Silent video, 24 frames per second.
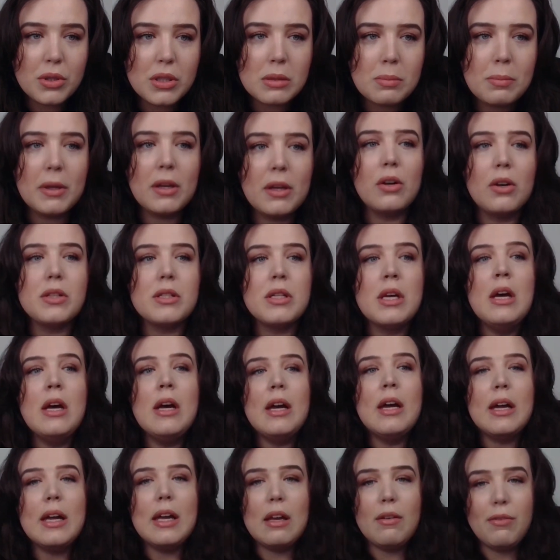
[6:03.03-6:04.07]
is because
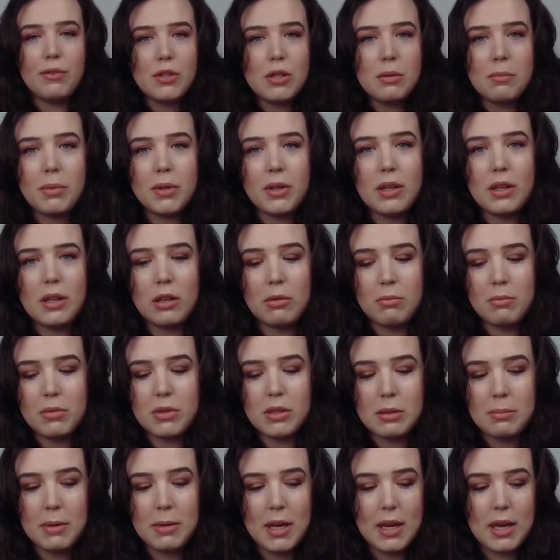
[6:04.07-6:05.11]
if somebody comes
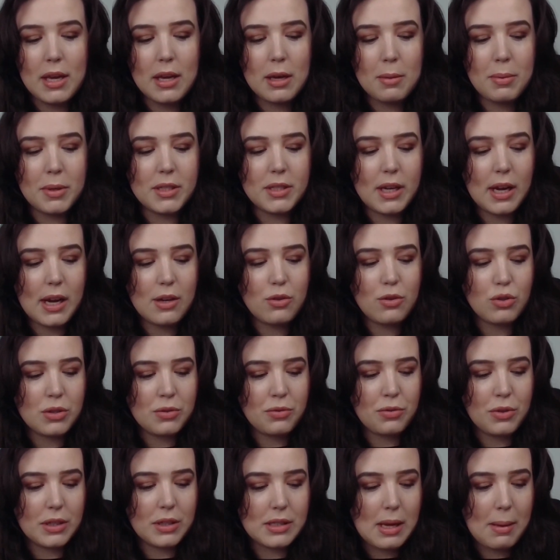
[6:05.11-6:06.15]
to me, a podiatrist,
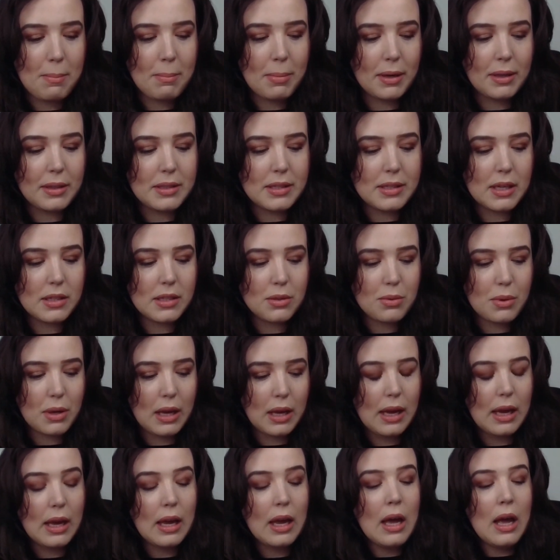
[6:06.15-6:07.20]
for example, and says,
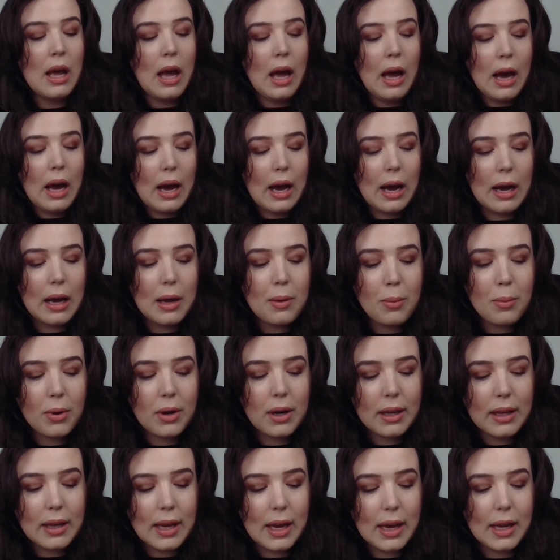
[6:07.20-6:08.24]
okay, I want
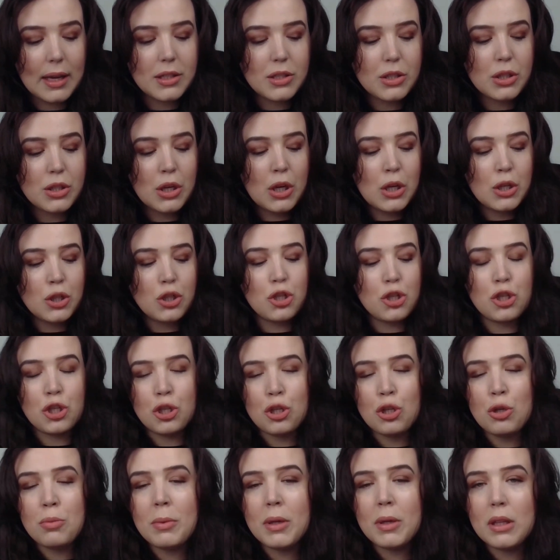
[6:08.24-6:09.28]
to get to
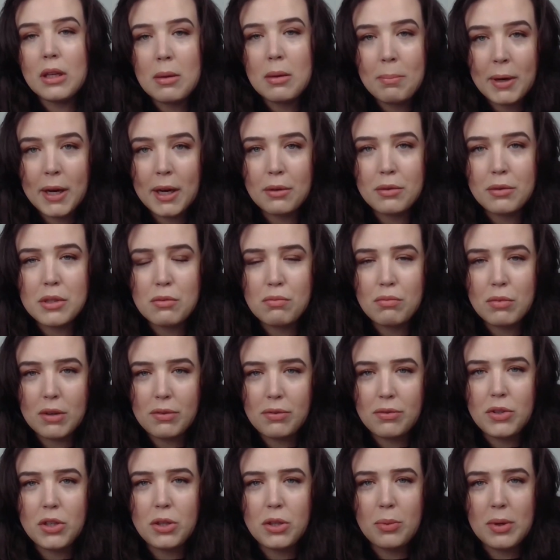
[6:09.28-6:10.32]
£2 million in
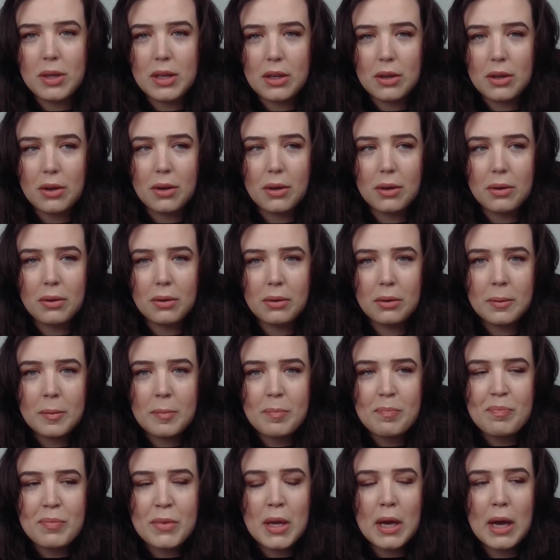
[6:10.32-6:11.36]
revenue a year.
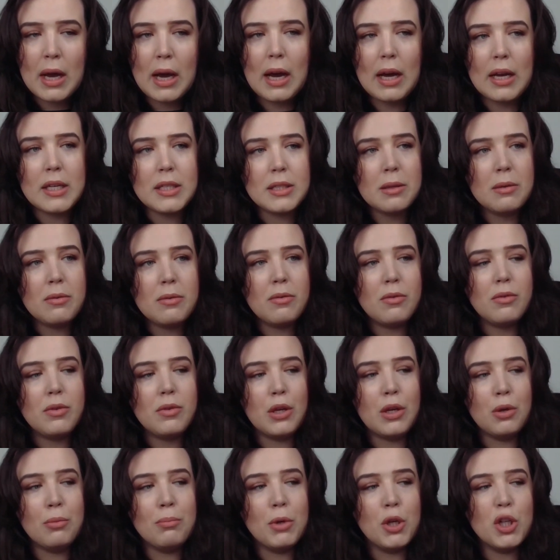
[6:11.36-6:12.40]
And, you
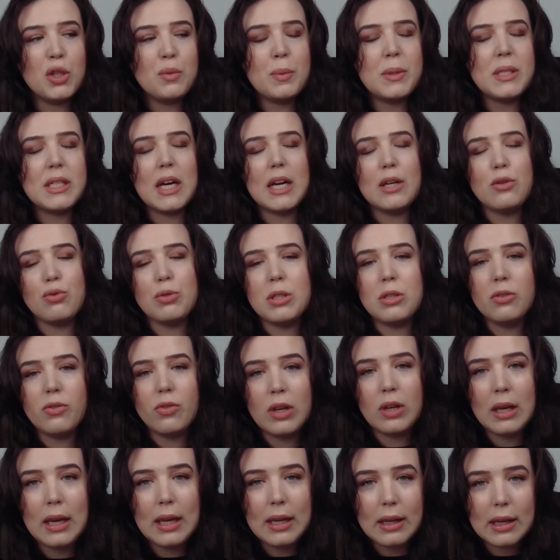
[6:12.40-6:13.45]
know, most podiatrists are
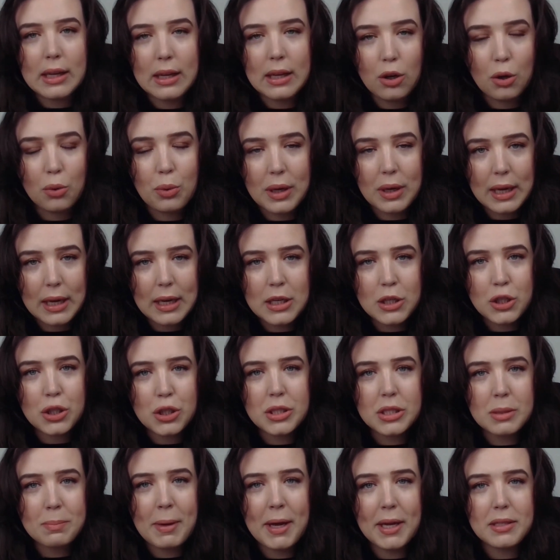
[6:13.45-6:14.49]
a location
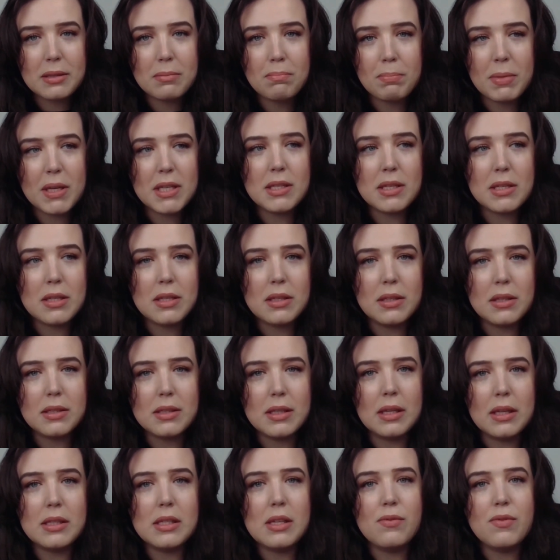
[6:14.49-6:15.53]
dependent business in the
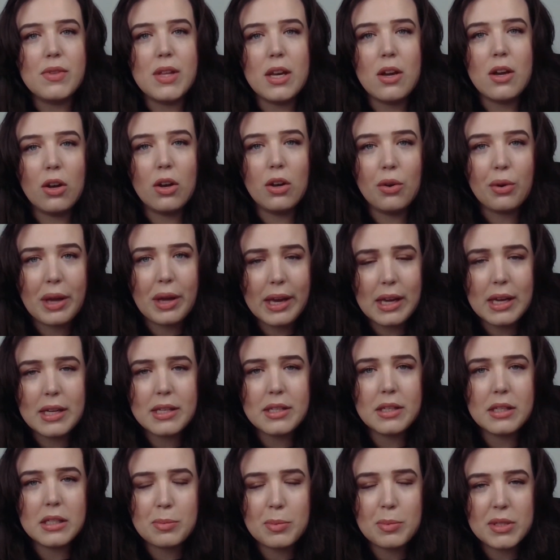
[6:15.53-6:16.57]
sense of they are located
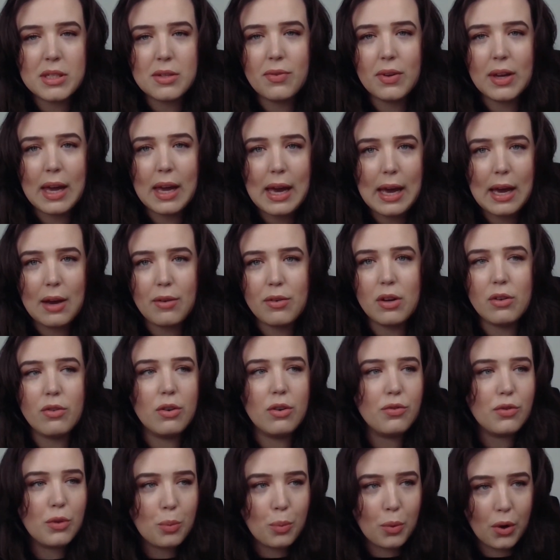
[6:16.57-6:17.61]
in a specific area
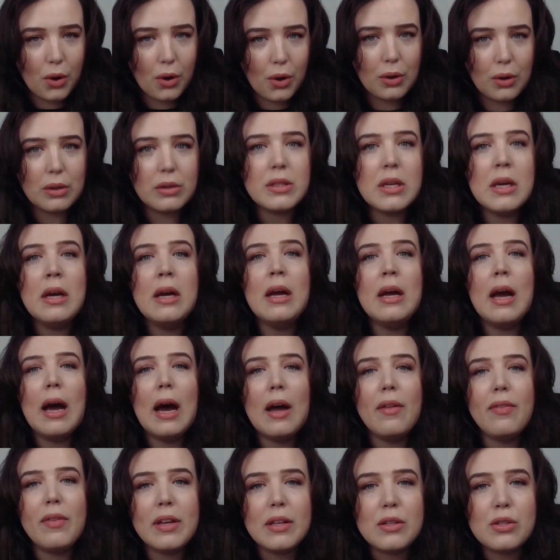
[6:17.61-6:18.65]
of the world
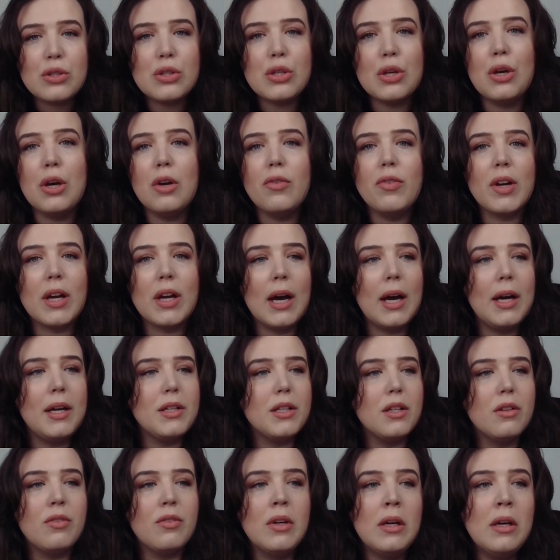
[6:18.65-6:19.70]
and they serve a kind
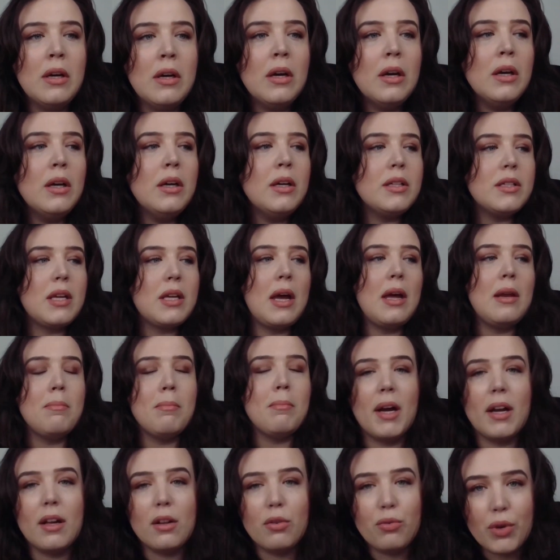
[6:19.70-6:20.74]
of
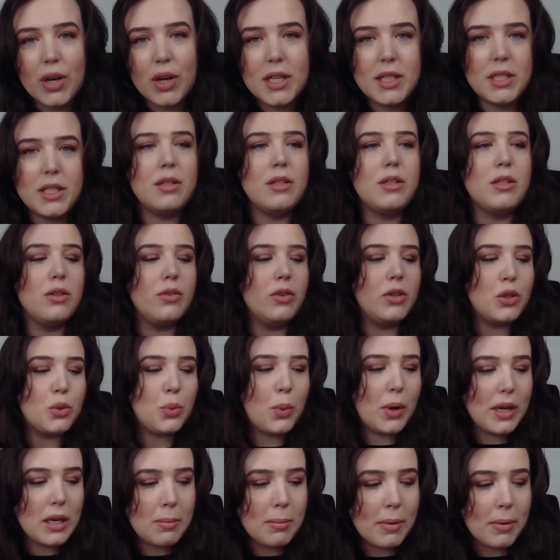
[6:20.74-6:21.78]
10-mile radius or a
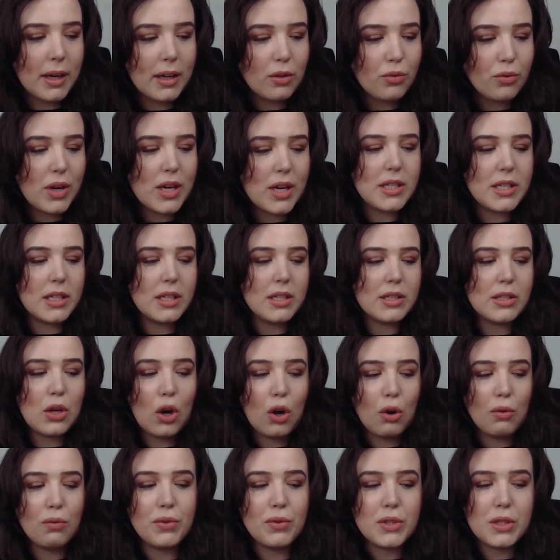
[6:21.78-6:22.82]
20-mile radius
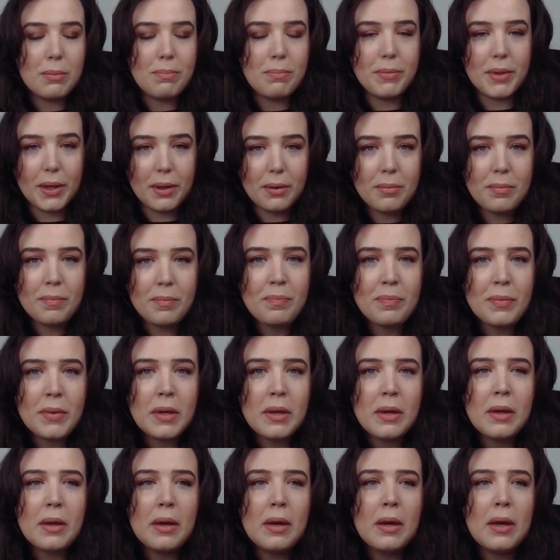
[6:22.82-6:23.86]
of something.
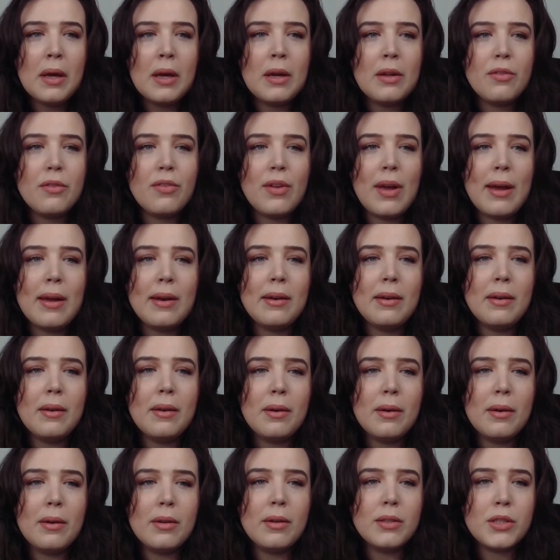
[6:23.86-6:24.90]
Then
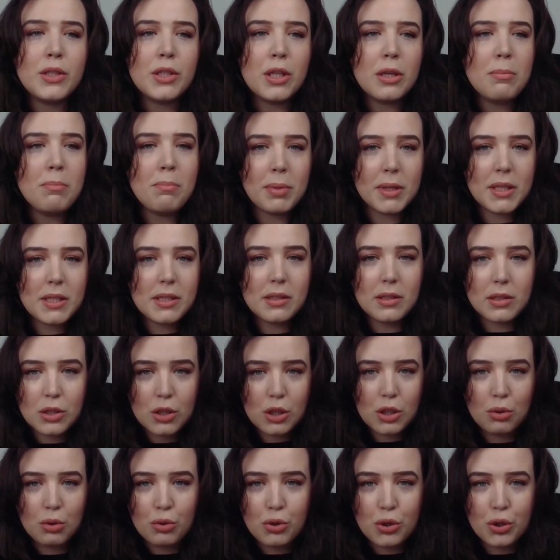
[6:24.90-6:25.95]
some business
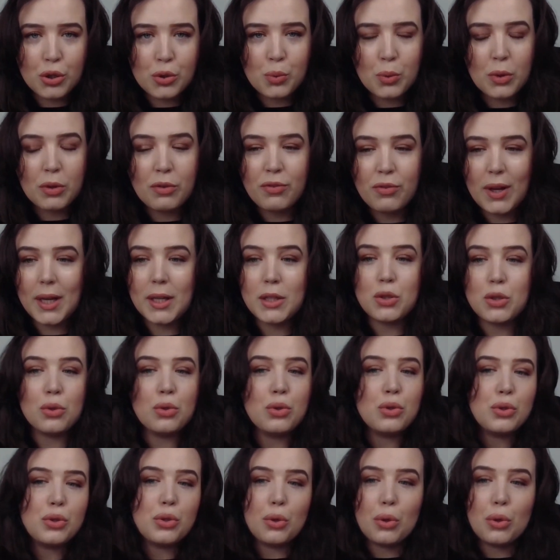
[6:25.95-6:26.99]
coaches will find
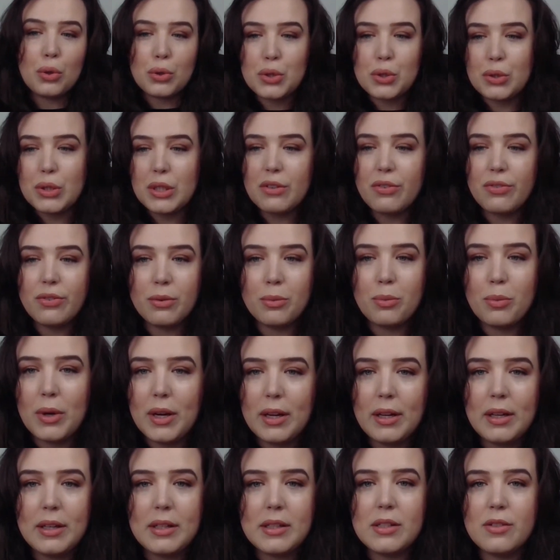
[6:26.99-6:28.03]
all sorts of different
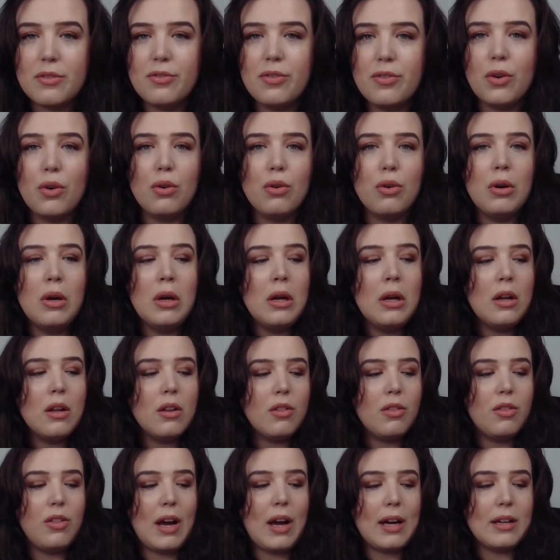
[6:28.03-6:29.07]
ways for
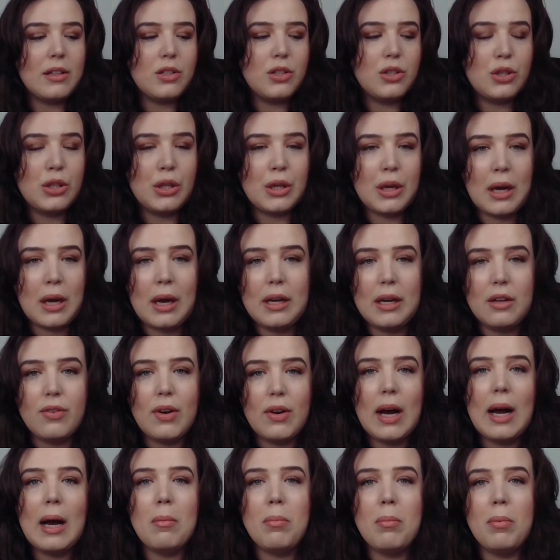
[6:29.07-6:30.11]
that to kind of
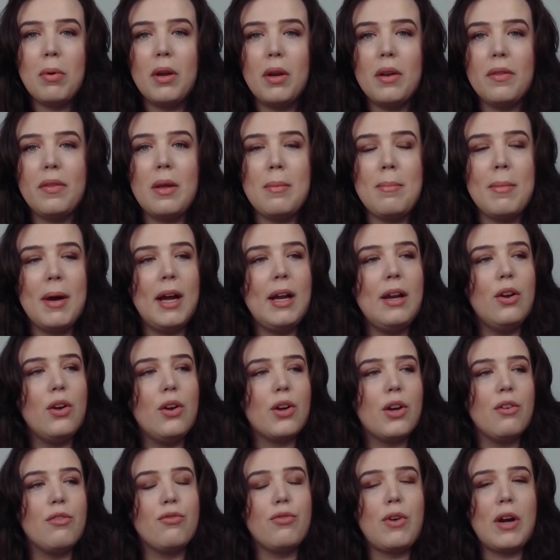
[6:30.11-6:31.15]
happen. And they might look
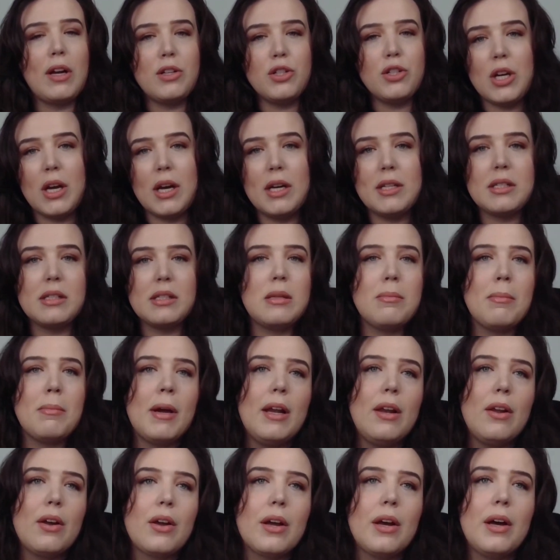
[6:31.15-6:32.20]
at franchising, they might
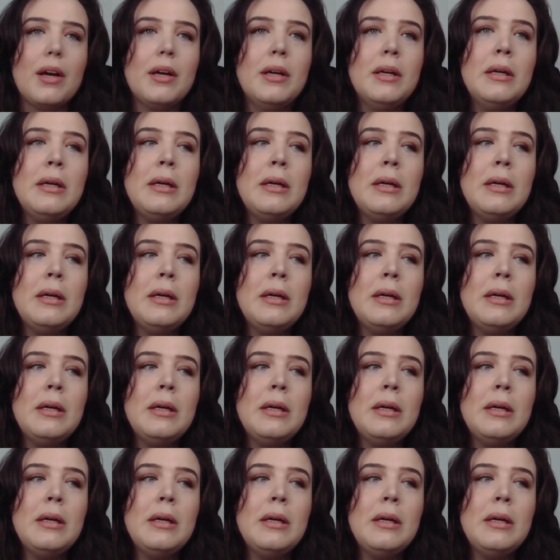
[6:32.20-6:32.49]
look at,